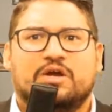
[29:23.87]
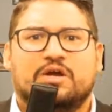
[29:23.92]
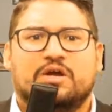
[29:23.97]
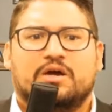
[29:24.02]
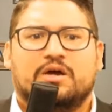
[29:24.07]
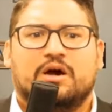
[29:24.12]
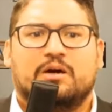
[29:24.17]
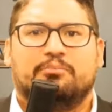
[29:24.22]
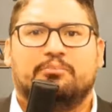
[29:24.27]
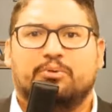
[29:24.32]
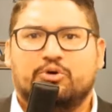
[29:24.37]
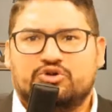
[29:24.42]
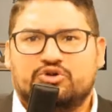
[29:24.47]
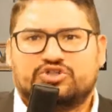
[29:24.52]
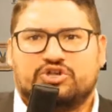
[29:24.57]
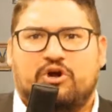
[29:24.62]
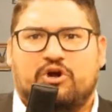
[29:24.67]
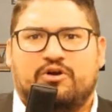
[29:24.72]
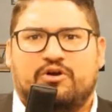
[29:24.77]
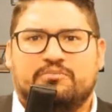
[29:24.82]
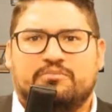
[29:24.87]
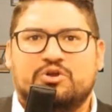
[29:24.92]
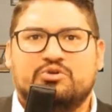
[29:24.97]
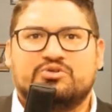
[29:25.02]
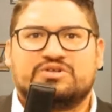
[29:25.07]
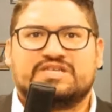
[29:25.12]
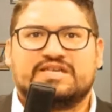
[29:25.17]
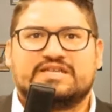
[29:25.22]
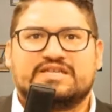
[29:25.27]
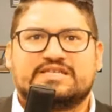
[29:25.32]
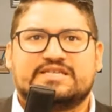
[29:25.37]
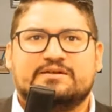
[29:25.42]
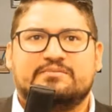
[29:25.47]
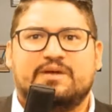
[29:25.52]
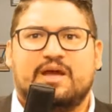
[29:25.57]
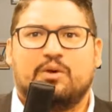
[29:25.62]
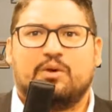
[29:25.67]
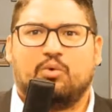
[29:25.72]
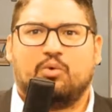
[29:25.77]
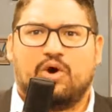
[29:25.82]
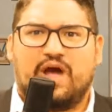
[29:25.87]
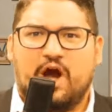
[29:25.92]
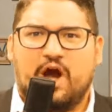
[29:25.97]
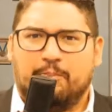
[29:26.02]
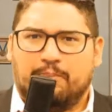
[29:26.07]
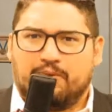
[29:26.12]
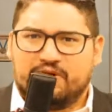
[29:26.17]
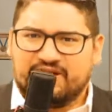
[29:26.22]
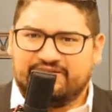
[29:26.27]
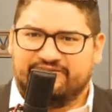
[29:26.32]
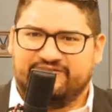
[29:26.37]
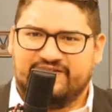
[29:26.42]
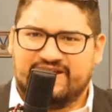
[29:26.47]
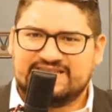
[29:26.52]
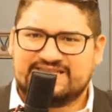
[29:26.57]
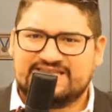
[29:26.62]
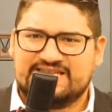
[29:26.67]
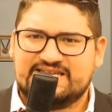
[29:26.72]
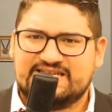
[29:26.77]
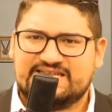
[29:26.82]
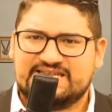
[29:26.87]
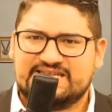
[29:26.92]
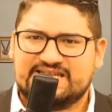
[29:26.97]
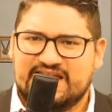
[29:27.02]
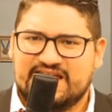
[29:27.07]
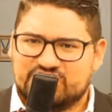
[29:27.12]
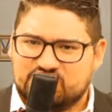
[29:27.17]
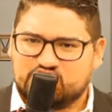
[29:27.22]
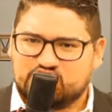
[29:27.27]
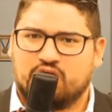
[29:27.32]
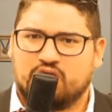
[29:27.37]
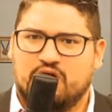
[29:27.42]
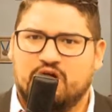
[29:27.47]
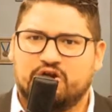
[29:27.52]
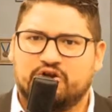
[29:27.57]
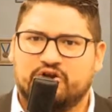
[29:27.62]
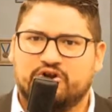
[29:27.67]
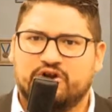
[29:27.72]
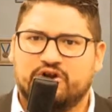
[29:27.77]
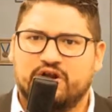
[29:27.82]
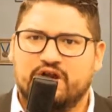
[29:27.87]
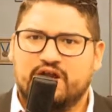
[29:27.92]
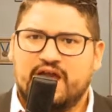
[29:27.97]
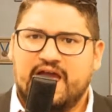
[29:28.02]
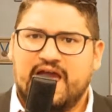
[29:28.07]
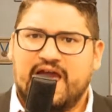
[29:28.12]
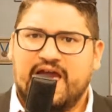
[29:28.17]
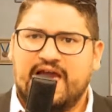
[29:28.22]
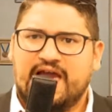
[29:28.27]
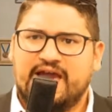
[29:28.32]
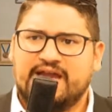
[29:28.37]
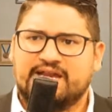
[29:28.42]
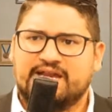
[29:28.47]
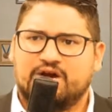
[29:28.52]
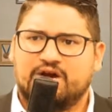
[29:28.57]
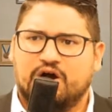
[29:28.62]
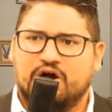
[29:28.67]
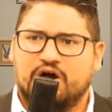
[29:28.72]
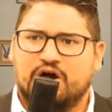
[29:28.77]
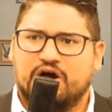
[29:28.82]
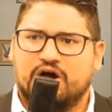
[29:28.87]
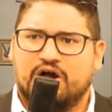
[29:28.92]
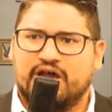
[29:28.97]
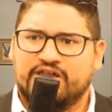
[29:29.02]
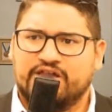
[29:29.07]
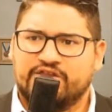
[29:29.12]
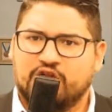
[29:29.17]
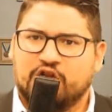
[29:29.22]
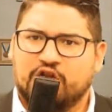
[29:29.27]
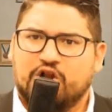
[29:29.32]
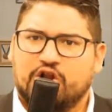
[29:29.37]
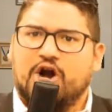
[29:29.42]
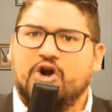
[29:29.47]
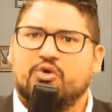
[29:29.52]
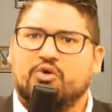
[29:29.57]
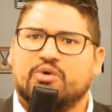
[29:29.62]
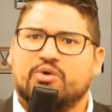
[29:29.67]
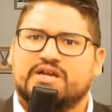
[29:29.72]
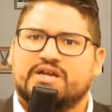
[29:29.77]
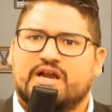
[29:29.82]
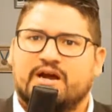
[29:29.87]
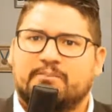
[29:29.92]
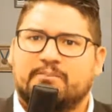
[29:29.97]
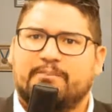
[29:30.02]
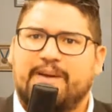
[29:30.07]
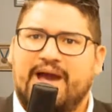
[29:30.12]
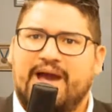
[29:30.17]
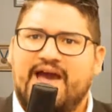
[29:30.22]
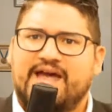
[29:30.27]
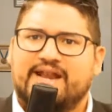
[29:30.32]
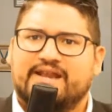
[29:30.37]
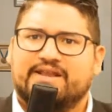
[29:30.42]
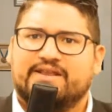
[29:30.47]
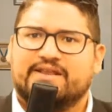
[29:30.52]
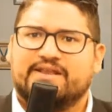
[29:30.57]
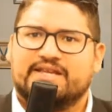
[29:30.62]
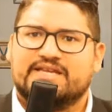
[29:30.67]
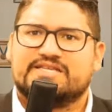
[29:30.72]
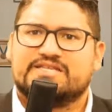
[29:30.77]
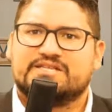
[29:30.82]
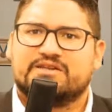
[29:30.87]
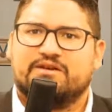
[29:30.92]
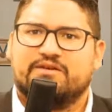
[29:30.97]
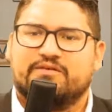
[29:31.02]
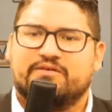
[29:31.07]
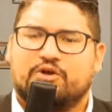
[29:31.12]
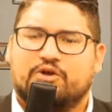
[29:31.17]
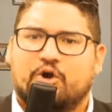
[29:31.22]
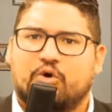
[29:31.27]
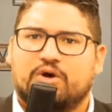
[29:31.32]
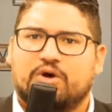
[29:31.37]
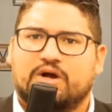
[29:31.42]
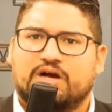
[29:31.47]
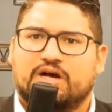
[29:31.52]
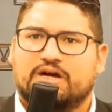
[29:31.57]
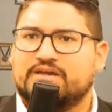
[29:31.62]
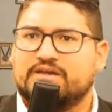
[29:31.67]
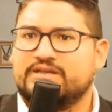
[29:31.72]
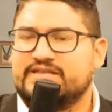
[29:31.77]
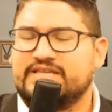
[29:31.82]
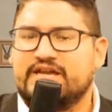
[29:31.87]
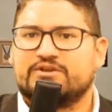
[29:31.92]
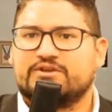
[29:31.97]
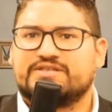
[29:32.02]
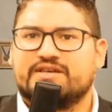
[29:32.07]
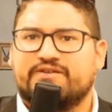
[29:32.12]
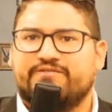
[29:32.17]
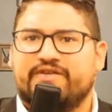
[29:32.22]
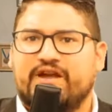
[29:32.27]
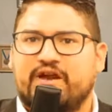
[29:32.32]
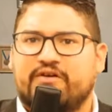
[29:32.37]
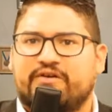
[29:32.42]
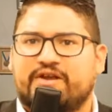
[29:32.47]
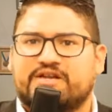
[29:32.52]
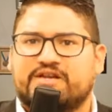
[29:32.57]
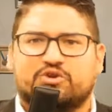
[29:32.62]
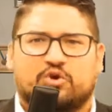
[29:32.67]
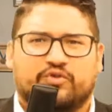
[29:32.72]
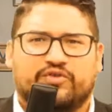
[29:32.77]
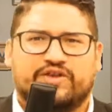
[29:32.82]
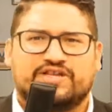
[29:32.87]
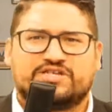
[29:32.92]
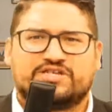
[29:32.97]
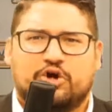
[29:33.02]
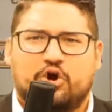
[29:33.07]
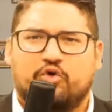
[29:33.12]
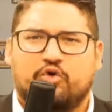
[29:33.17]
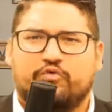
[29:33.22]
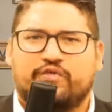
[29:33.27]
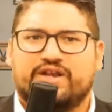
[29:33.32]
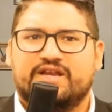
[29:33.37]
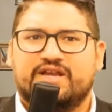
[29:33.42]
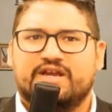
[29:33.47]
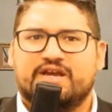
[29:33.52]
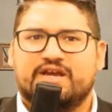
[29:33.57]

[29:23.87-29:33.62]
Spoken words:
boost our immune system. It will help our defenses get stronger, and in the long run, combat this Delta variant or this COVID